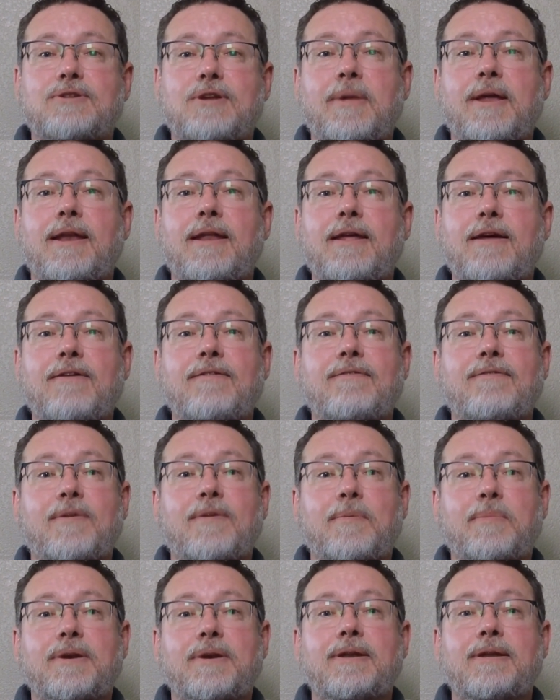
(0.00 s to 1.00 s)
all my life
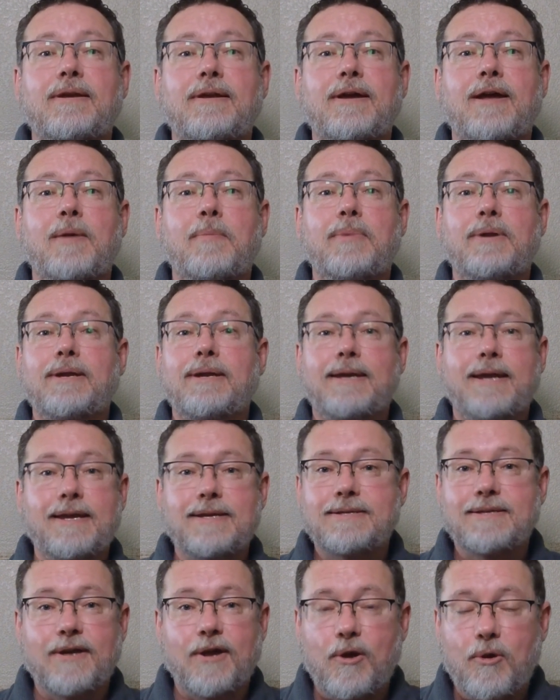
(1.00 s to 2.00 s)
up until a couple of
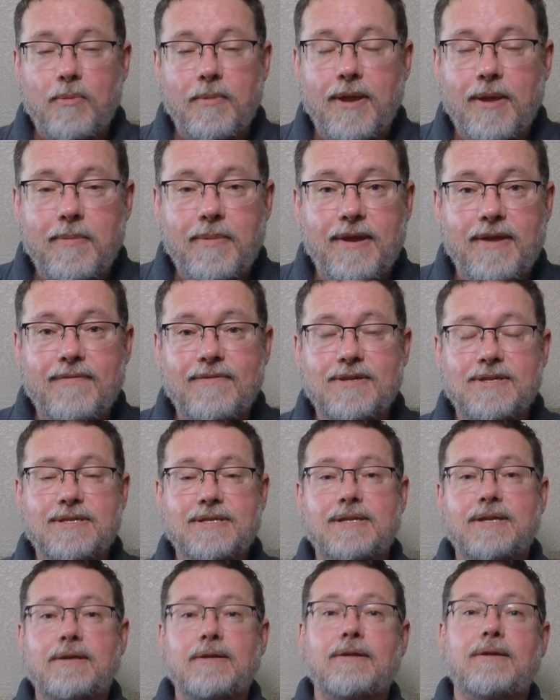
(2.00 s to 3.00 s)
days ago, maybe even
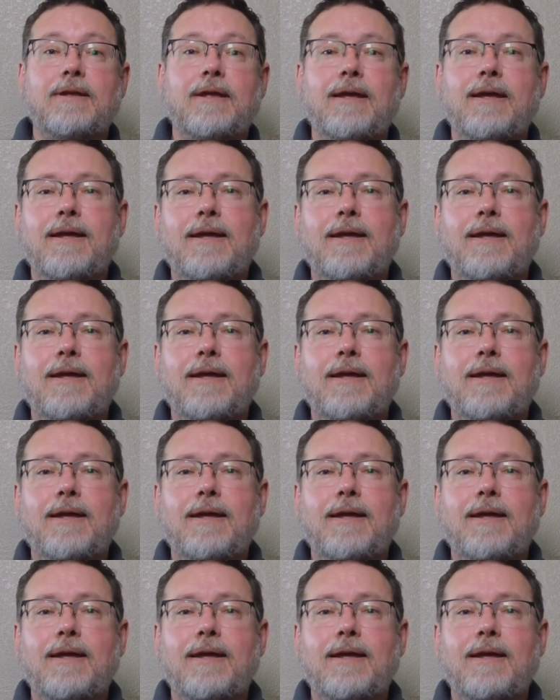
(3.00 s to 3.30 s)
still.